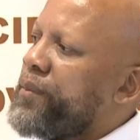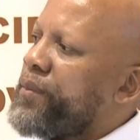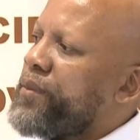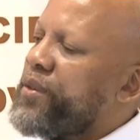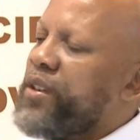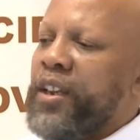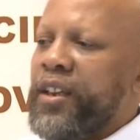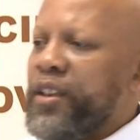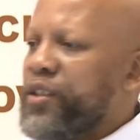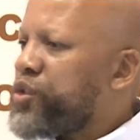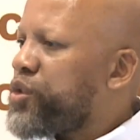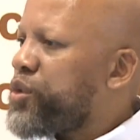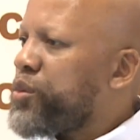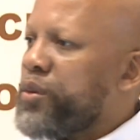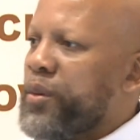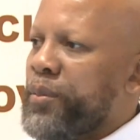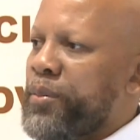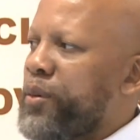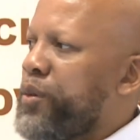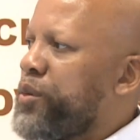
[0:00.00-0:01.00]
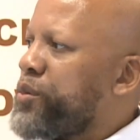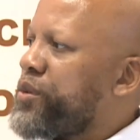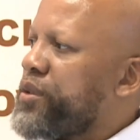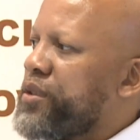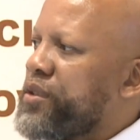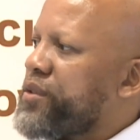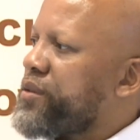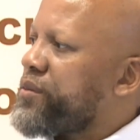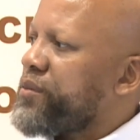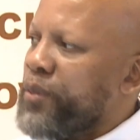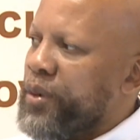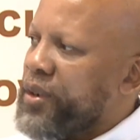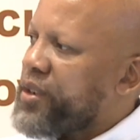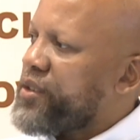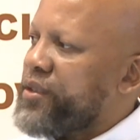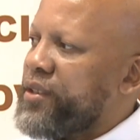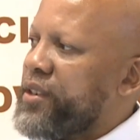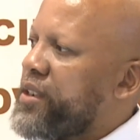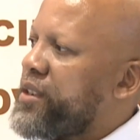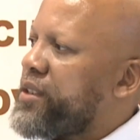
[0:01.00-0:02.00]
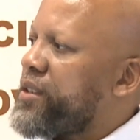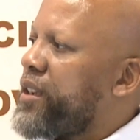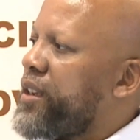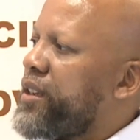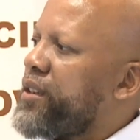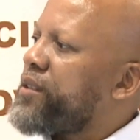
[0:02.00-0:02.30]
Take us through the process. What does it entail?